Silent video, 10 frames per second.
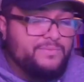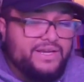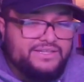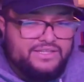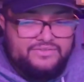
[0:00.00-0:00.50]

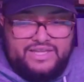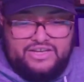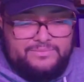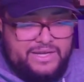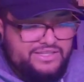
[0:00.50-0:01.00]
mind it. I
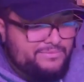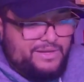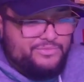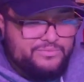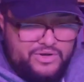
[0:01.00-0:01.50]
don't mind it.
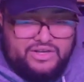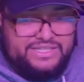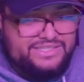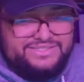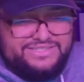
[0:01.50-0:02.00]
My mubong,
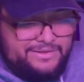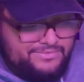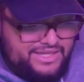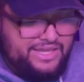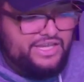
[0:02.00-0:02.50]
they did the same
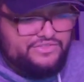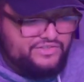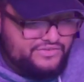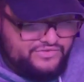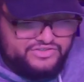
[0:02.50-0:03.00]
thing. It's
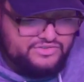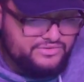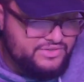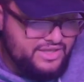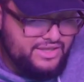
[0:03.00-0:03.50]
fully
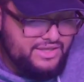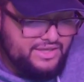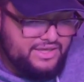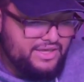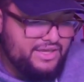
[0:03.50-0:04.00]
functional,
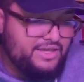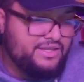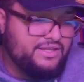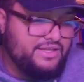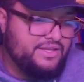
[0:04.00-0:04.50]

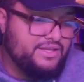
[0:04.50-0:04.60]
and